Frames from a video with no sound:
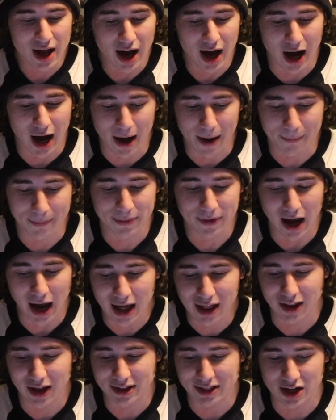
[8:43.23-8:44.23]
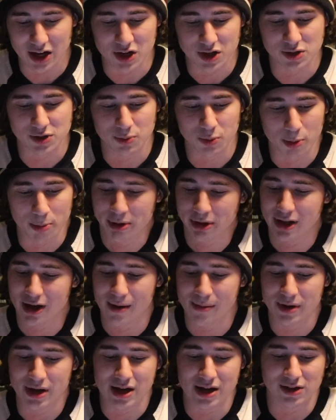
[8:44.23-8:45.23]
Um, I like theirs. We'll put
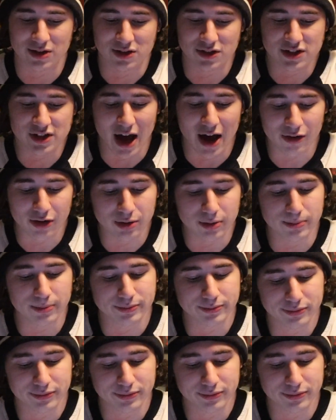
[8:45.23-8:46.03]
them in solid.